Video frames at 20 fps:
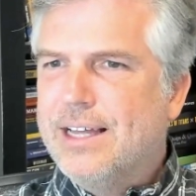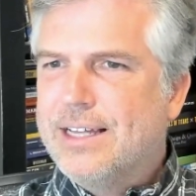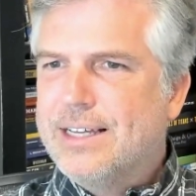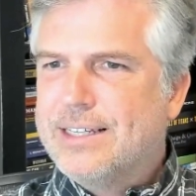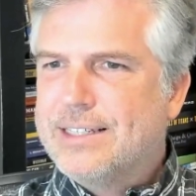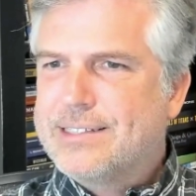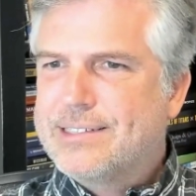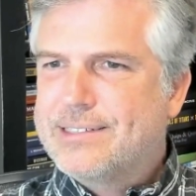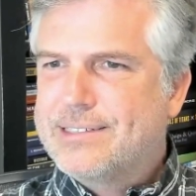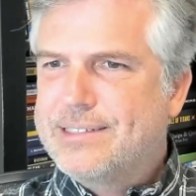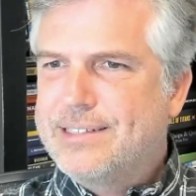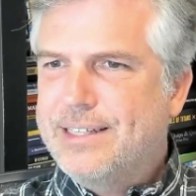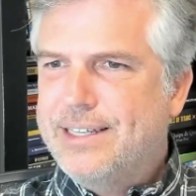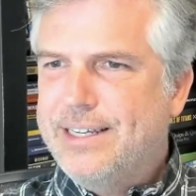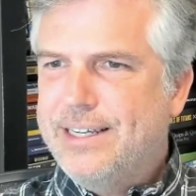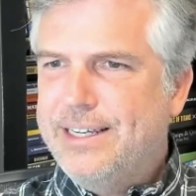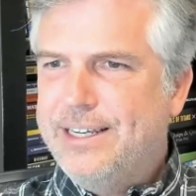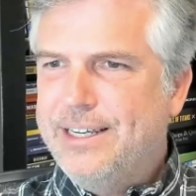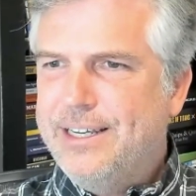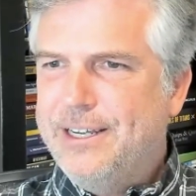Let's
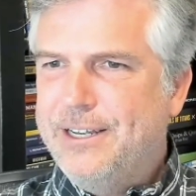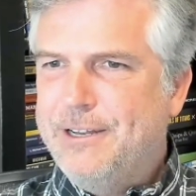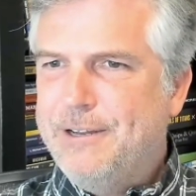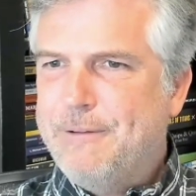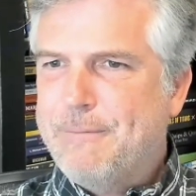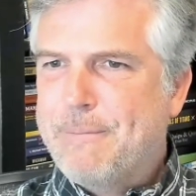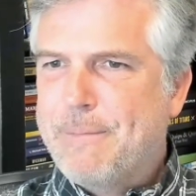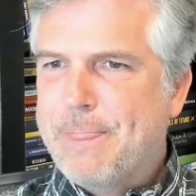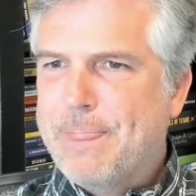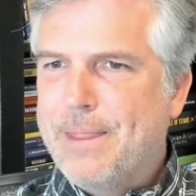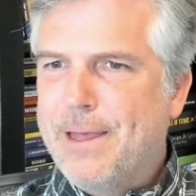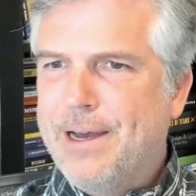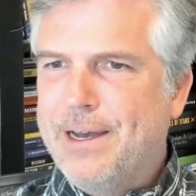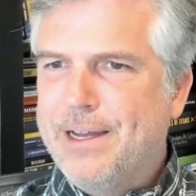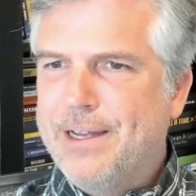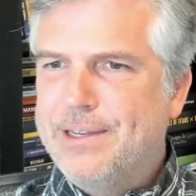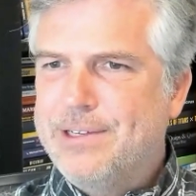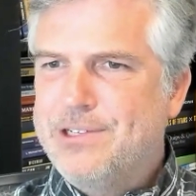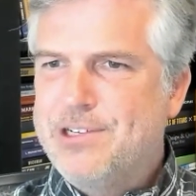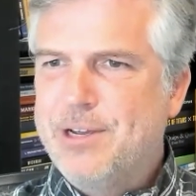see.
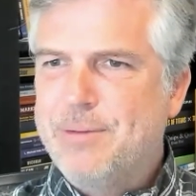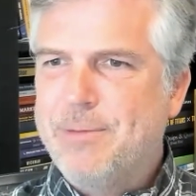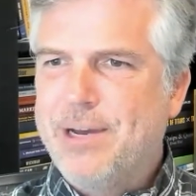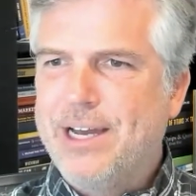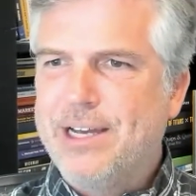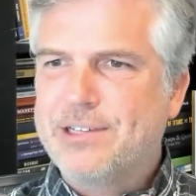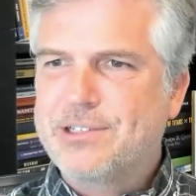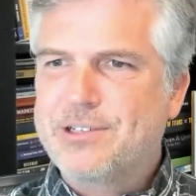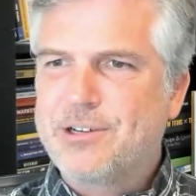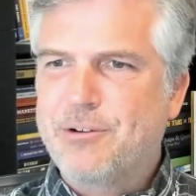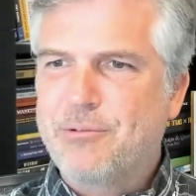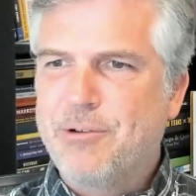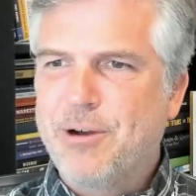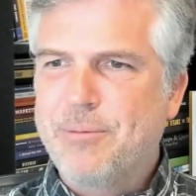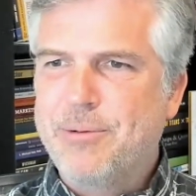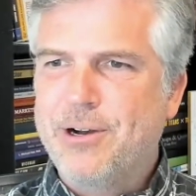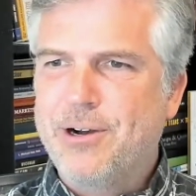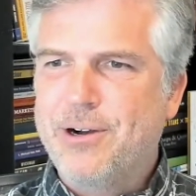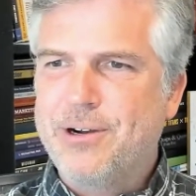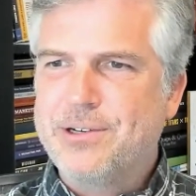Uh, Jim asked our
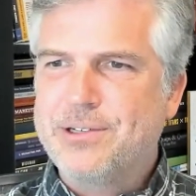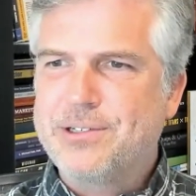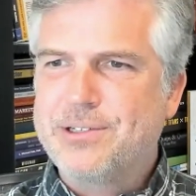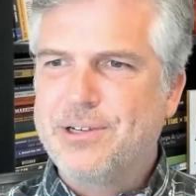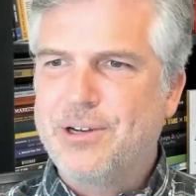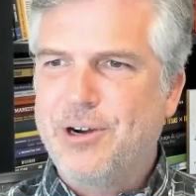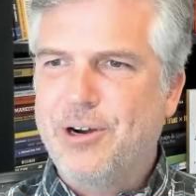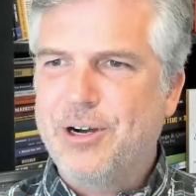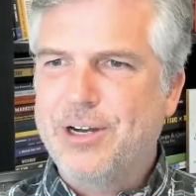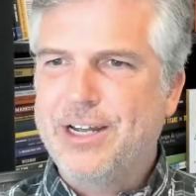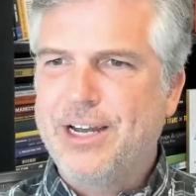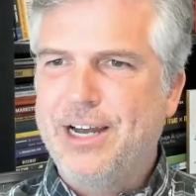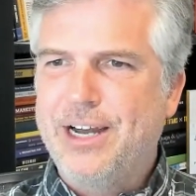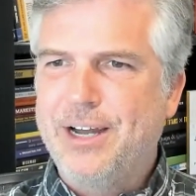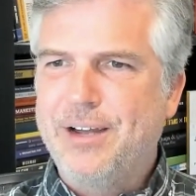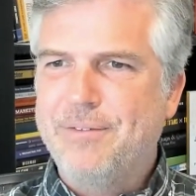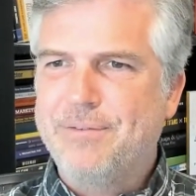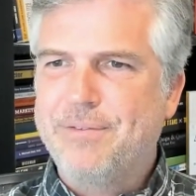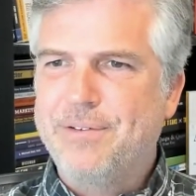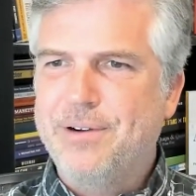webinars
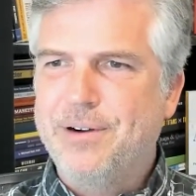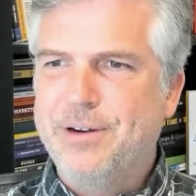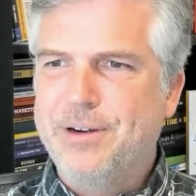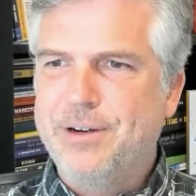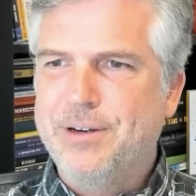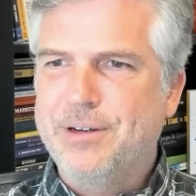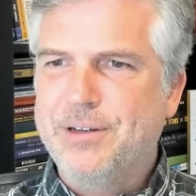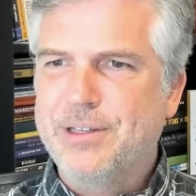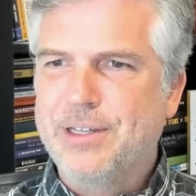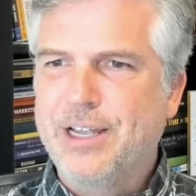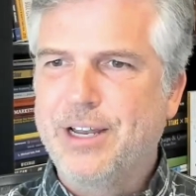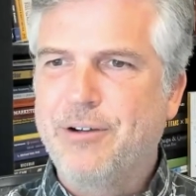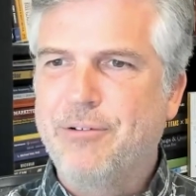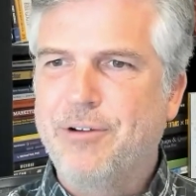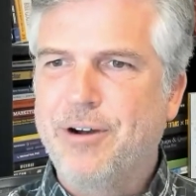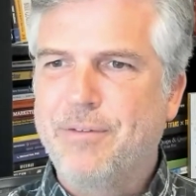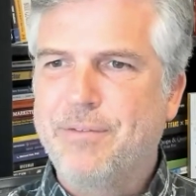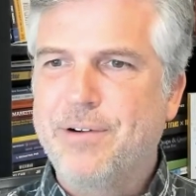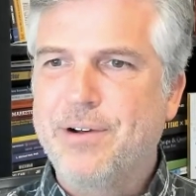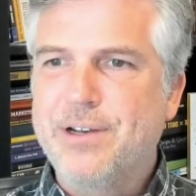archive for later
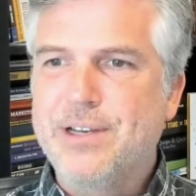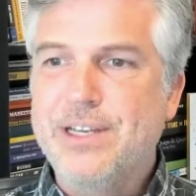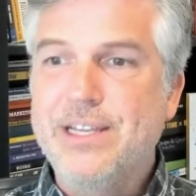reference.